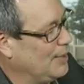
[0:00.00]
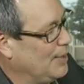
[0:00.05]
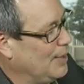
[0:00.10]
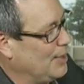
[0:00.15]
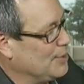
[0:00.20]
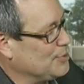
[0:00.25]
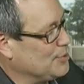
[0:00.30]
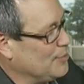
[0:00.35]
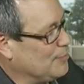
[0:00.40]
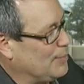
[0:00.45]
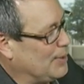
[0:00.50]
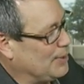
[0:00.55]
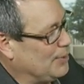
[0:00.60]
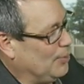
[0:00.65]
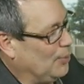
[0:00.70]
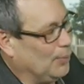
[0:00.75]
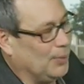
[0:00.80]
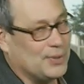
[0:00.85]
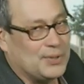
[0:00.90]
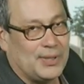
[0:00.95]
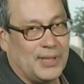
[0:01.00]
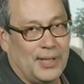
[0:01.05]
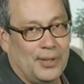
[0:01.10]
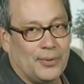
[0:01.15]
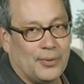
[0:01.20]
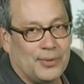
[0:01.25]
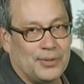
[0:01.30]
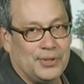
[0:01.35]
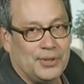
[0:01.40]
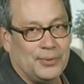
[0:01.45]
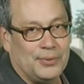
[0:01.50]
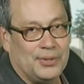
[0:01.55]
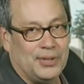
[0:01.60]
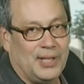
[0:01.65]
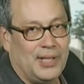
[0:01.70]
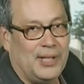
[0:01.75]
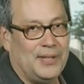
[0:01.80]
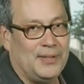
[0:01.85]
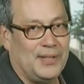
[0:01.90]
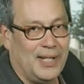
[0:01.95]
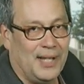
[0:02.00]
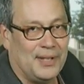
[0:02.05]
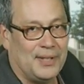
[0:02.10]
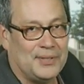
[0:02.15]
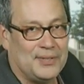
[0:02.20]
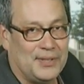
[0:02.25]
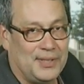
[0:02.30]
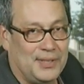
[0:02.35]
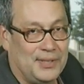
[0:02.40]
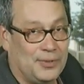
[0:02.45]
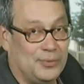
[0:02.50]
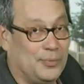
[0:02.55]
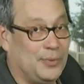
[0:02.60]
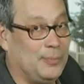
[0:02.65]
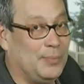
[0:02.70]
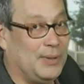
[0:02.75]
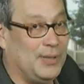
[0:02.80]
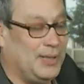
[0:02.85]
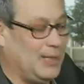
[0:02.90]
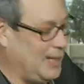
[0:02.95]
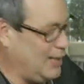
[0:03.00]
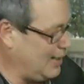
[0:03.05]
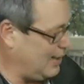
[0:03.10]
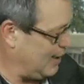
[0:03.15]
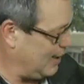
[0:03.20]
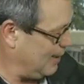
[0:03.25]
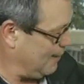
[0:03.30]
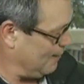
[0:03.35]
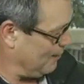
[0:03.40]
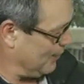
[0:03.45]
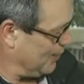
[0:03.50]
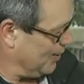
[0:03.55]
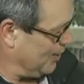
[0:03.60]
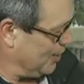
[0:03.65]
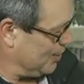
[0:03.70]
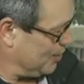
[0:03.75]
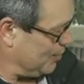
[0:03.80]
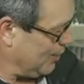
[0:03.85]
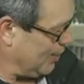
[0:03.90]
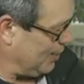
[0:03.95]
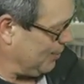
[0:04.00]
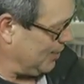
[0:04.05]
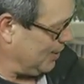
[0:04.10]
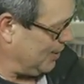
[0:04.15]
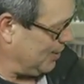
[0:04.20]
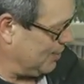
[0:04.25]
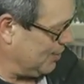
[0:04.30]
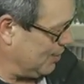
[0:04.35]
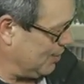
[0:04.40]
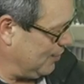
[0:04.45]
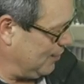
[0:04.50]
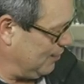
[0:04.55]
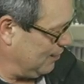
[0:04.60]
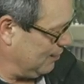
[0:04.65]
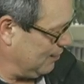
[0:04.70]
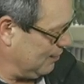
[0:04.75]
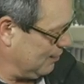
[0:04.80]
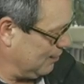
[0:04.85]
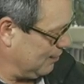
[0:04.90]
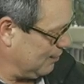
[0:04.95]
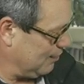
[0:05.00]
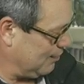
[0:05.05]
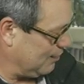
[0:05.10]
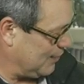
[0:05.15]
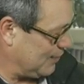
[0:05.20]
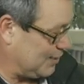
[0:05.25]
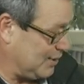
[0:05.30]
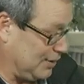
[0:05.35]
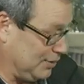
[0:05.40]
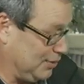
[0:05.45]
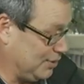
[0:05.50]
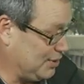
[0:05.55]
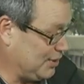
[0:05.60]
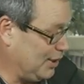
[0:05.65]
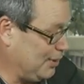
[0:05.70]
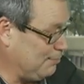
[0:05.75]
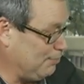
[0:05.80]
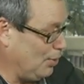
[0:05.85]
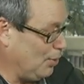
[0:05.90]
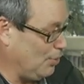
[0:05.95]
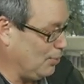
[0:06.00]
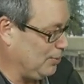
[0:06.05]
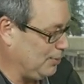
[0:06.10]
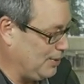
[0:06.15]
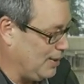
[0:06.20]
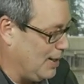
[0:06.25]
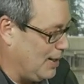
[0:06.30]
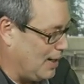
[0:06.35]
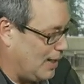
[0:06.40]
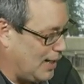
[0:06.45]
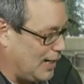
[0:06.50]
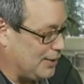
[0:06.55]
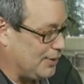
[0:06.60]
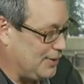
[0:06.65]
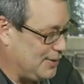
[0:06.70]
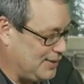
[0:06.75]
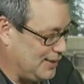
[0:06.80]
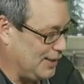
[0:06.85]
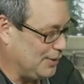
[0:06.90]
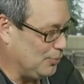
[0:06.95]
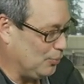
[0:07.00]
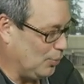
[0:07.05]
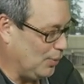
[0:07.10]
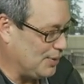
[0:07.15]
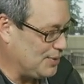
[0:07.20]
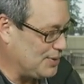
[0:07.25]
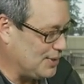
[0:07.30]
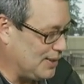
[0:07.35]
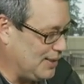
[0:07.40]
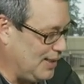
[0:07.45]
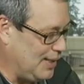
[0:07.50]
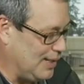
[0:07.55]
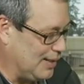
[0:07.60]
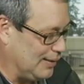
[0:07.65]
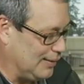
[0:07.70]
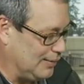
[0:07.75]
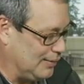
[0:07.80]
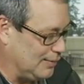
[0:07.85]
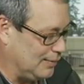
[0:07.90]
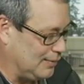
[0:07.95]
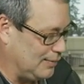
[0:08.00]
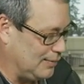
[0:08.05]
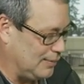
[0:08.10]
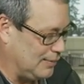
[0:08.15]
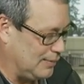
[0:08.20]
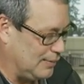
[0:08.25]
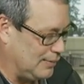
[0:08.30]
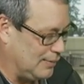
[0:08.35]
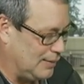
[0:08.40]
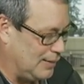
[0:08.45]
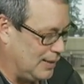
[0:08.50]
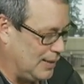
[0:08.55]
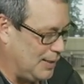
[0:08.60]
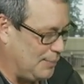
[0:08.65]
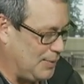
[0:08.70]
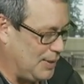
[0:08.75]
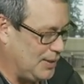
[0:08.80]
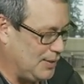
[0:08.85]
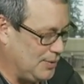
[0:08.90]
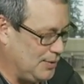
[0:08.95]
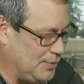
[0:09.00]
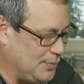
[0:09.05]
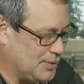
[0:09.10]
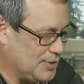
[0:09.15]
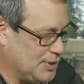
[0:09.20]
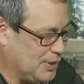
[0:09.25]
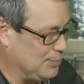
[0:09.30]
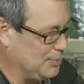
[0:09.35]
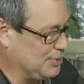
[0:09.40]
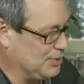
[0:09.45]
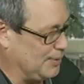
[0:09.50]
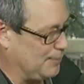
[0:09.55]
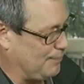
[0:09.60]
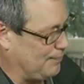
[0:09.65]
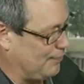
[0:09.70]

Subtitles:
So if my goal is K horseshoe J, the antecedent would be K. So what I'm going to do, this looks kind of bold, I'm going to indent once again and make a new assumption.